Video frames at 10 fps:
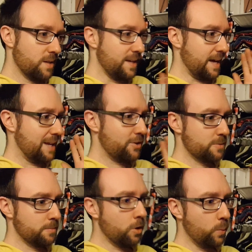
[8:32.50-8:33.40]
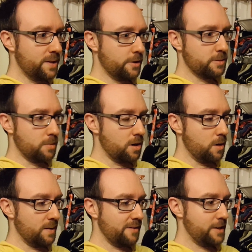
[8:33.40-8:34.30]
Yeah, I'll have a small window
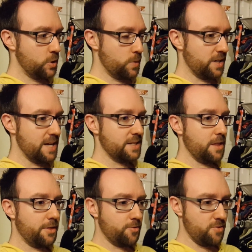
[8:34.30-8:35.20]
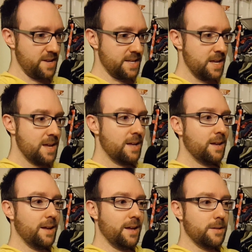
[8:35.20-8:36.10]
tomorrow and I finish work at 3.
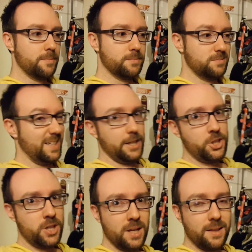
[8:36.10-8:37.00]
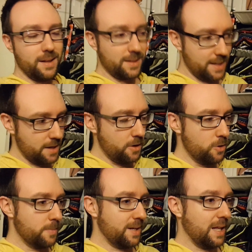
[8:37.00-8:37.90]
Ish, and I'll get
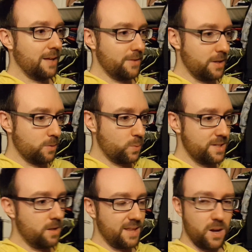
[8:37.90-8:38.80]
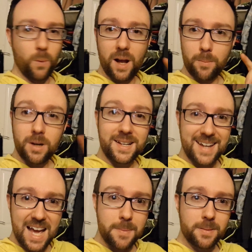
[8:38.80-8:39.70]
home and I'll have that window there where I'll probably
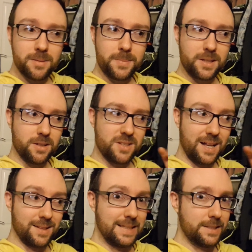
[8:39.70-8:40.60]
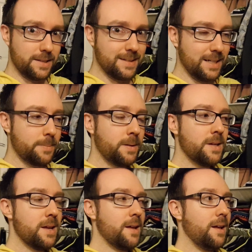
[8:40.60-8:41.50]
nap because I'll need to nap,
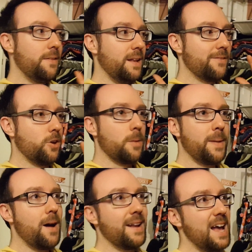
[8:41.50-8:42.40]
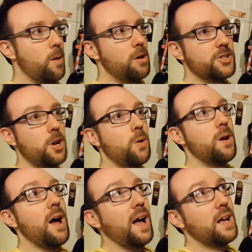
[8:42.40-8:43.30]
and then I've got about an hour or so